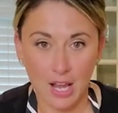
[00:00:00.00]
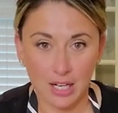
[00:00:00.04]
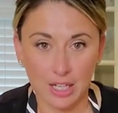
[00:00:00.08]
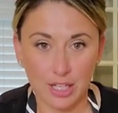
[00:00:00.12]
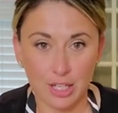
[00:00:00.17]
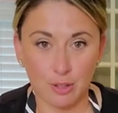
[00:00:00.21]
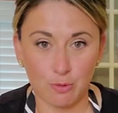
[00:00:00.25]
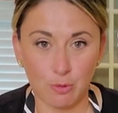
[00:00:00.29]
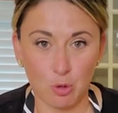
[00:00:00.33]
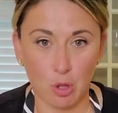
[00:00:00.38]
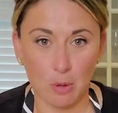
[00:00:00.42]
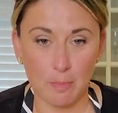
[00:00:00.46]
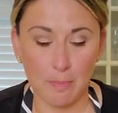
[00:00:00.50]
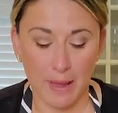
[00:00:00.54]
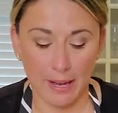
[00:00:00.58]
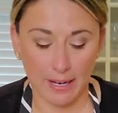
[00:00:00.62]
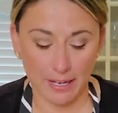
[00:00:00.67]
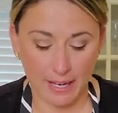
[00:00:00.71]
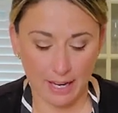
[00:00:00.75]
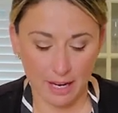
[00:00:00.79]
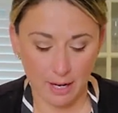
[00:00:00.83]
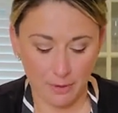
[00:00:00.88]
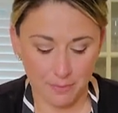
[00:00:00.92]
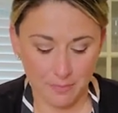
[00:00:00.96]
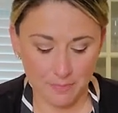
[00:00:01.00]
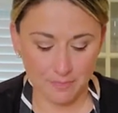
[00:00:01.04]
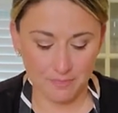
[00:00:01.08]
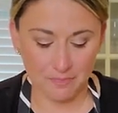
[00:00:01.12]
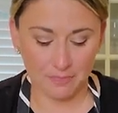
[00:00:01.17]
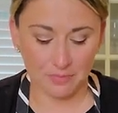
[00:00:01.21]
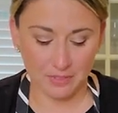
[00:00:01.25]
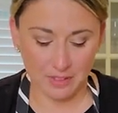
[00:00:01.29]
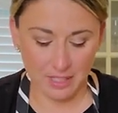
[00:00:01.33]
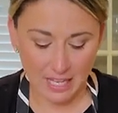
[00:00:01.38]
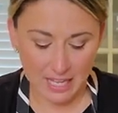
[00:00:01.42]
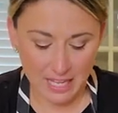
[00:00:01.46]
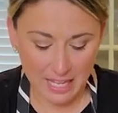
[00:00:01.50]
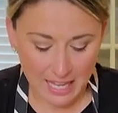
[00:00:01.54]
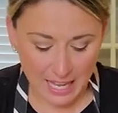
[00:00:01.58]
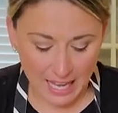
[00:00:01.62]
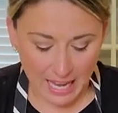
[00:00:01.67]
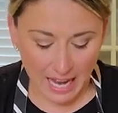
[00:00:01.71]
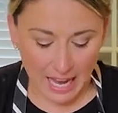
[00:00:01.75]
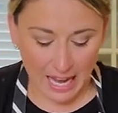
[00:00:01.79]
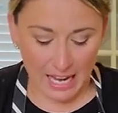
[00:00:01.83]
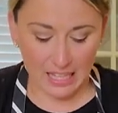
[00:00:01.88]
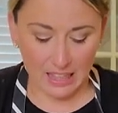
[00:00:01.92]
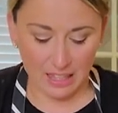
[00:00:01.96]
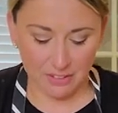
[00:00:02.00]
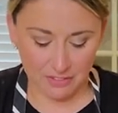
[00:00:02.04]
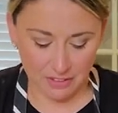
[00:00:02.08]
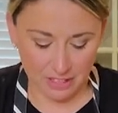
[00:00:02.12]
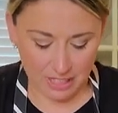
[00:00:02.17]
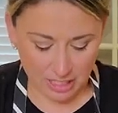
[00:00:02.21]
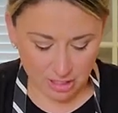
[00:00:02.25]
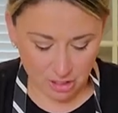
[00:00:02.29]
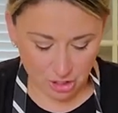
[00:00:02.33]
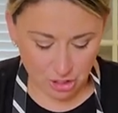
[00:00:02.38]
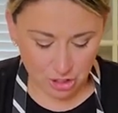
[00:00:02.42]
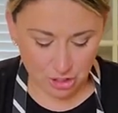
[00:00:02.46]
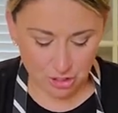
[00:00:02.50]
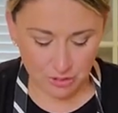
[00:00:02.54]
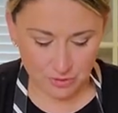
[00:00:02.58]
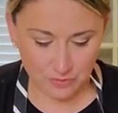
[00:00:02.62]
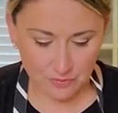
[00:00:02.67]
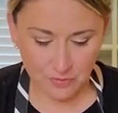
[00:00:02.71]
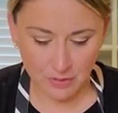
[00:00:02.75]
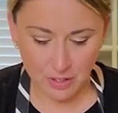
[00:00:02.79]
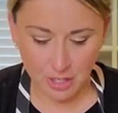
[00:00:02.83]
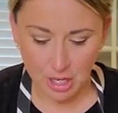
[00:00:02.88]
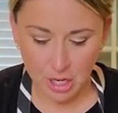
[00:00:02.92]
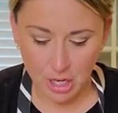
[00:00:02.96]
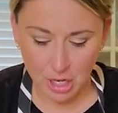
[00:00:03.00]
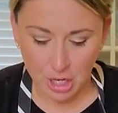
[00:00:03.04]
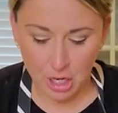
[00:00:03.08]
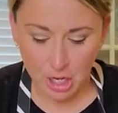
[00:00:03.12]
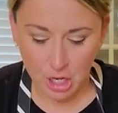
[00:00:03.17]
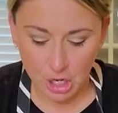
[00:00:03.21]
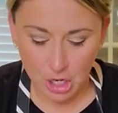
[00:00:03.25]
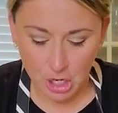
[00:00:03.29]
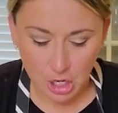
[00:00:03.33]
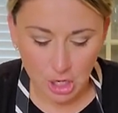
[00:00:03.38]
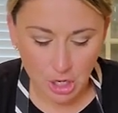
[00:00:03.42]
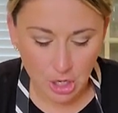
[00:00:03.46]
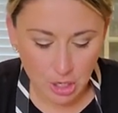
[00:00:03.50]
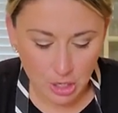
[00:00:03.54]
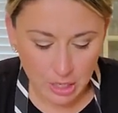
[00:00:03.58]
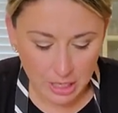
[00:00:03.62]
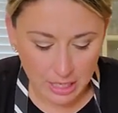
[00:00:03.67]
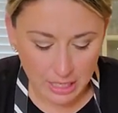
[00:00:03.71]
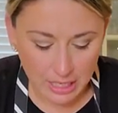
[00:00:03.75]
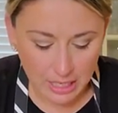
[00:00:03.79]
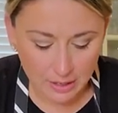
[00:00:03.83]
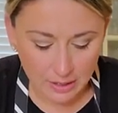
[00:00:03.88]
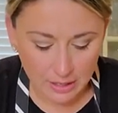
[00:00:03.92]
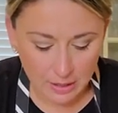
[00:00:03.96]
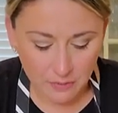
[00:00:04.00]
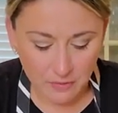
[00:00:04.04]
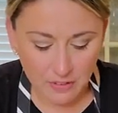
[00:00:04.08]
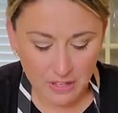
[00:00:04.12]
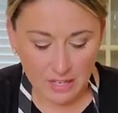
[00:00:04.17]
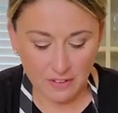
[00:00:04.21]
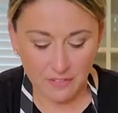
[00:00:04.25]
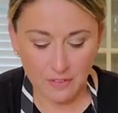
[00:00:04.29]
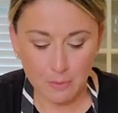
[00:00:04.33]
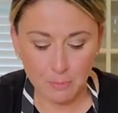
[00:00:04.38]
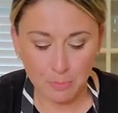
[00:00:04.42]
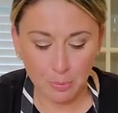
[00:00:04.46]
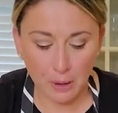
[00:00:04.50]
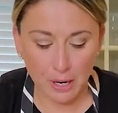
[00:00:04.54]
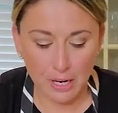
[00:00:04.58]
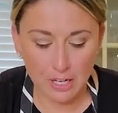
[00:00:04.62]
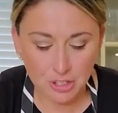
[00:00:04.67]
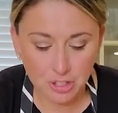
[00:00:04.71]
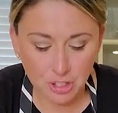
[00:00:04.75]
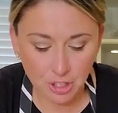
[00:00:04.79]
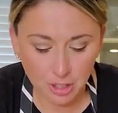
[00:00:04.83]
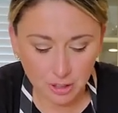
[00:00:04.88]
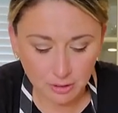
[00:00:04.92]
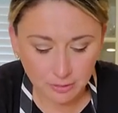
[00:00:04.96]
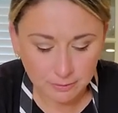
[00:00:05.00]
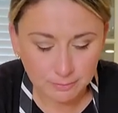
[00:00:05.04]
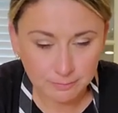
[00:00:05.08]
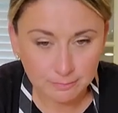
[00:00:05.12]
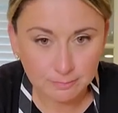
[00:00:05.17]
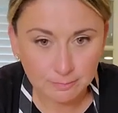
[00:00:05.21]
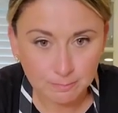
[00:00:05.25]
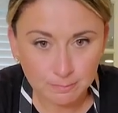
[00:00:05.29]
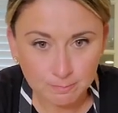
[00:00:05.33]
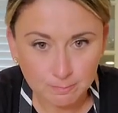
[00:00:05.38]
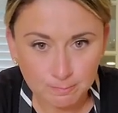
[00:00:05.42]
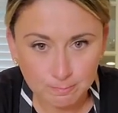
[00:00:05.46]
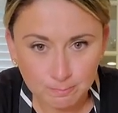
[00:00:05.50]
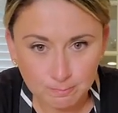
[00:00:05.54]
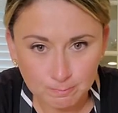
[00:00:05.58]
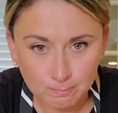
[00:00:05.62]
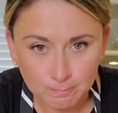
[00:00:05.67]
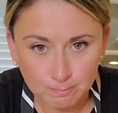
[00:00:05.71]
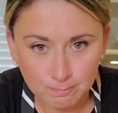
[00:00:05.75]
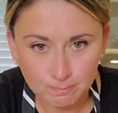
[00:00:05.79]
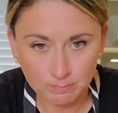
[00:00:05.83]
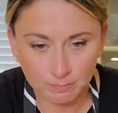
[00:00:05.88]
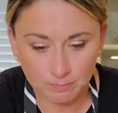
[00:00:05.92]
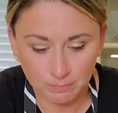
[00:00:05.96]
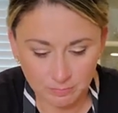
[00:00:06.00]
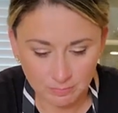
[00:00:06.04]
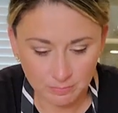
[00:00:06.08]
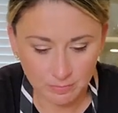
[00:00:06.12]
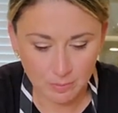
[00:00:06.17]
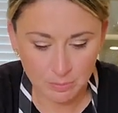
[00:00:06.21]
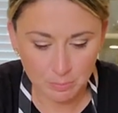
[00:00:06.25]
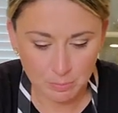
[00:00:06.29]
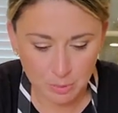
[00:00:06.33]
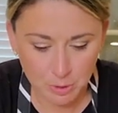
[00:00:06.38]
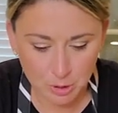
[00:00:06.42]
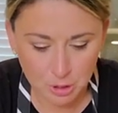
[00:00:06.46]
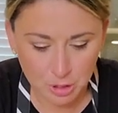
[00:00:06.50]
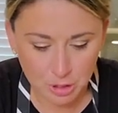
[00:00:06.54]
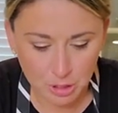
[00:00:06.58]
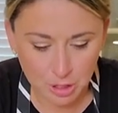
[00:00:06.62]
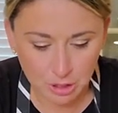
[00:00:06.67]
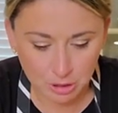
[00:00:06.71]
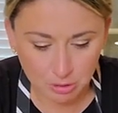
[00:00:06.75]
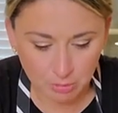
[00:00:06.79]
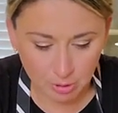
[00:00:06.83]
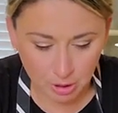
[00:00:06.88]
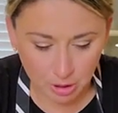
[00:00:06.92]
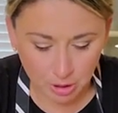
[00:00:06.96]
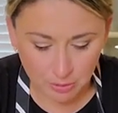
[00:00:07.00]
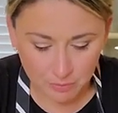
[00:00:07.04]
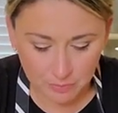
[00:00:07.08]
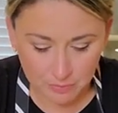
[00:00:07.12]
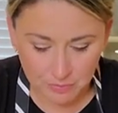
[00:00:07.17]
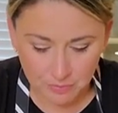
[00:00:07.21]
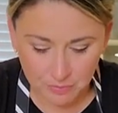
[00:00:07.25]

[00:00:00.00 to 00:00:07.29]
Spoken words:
gonna roll it back out, 1/8 of an inch. Even pressure, pushing it through.